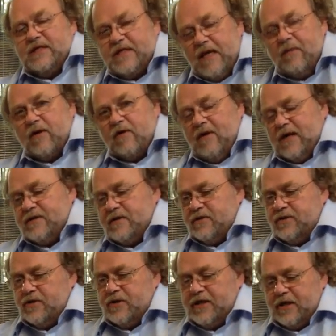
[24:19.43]
a Democrat who
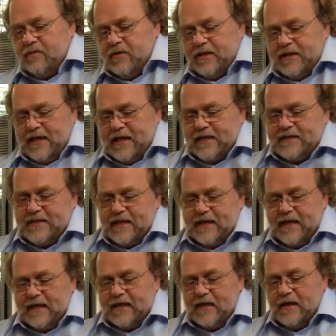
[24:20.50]
joined him on that
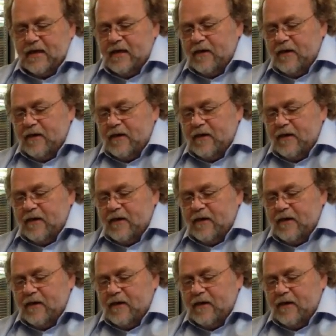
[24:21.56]
ticket.